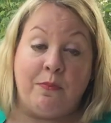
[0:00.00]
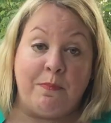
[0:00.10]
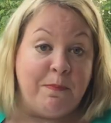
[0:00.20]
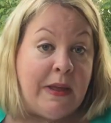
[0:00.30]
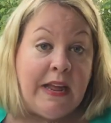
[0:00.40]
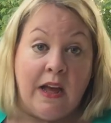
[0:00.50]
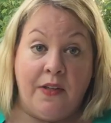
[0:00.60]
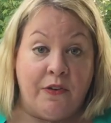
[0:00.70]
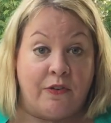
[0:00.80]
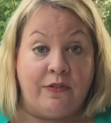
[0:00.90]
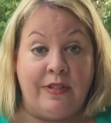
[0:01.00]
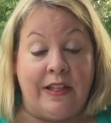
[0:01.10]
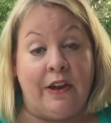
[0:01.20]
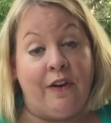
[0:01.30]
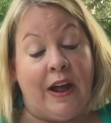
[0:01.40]
many others
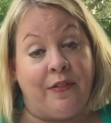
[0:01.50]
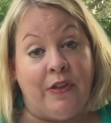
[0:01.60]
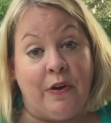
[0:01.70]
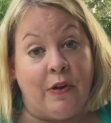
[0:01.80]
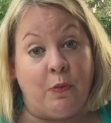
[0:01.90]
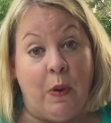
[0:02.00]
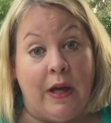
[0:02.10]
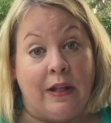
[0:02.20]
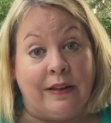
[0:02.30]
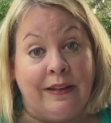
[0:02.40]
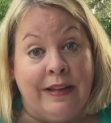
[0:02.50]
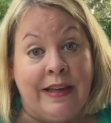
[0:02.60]
that are out there as well.